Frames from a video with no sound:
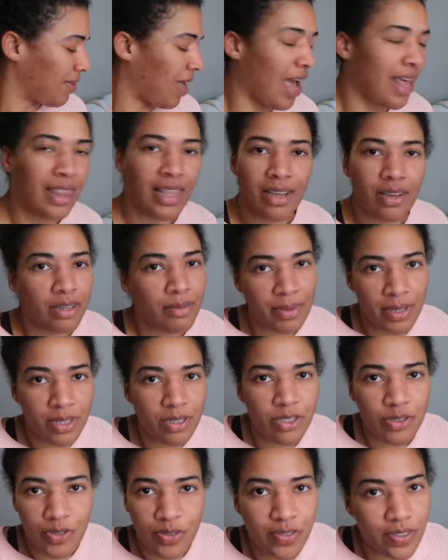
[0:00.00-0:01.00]
I think could be
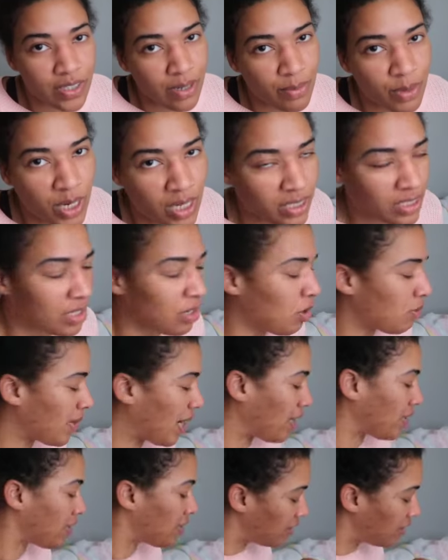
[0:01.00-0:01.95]
useful for someone else to know about.